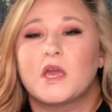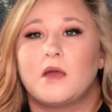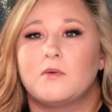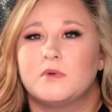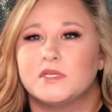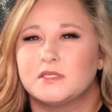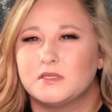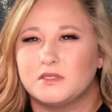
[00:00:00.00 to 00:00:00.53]
I
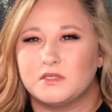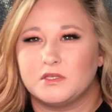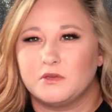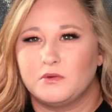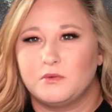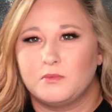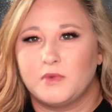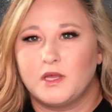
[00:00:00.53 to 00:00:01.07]
wasn't
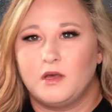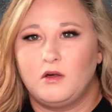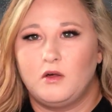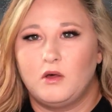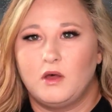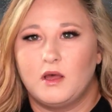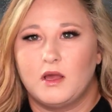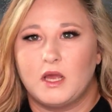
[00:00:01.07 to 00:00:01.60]
doing
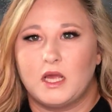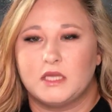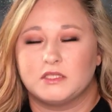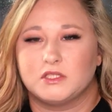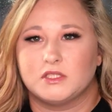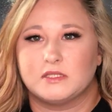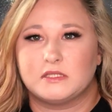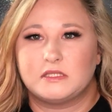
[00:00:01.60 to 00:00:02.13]
well. I
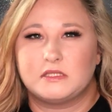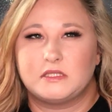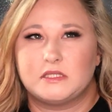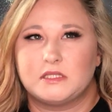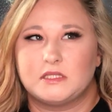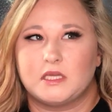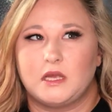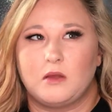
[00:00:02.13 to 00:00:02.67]

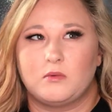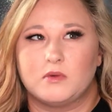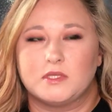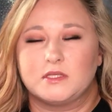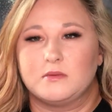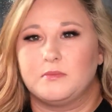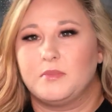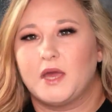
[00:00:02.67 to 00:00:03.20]

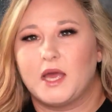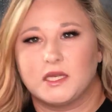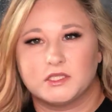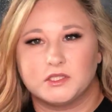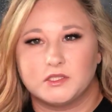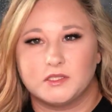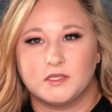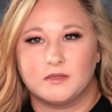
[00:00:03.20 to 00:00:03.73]
wasn't
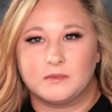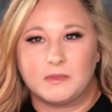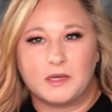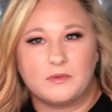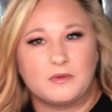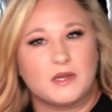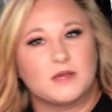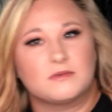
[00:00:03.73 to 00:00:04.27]
passionate
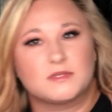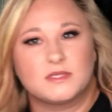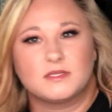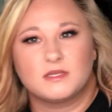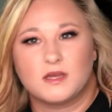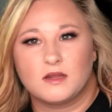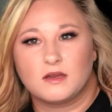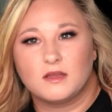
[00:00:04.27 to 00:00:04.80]
about what I was
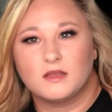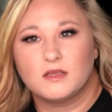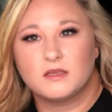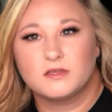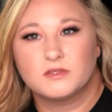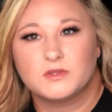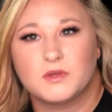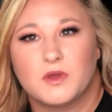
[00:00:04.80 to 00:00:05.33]

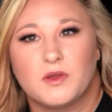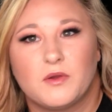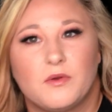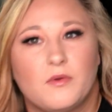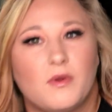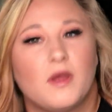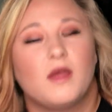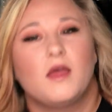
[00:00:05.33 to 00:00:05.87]
studying,
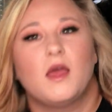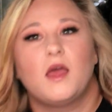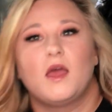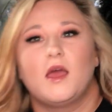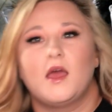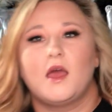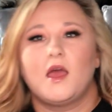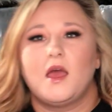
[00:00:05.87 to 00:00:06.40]
so
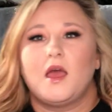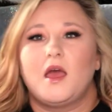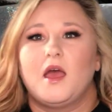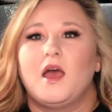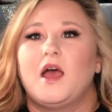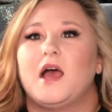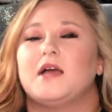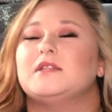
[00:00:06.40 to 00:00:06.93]

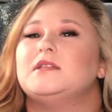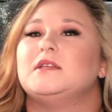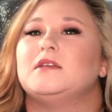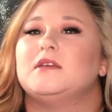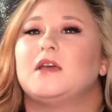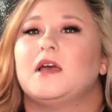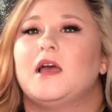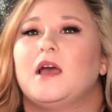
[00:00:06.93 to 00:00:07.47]
at
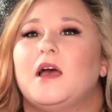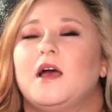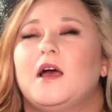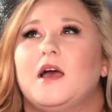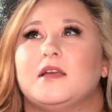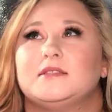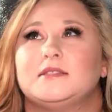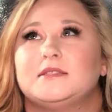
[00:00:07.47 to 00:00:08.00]
the
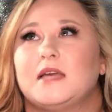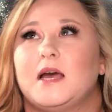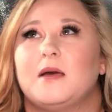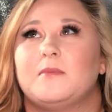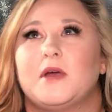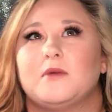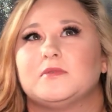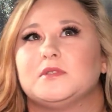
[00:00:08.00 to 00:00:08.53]

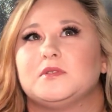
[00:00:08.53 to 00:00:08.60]
time I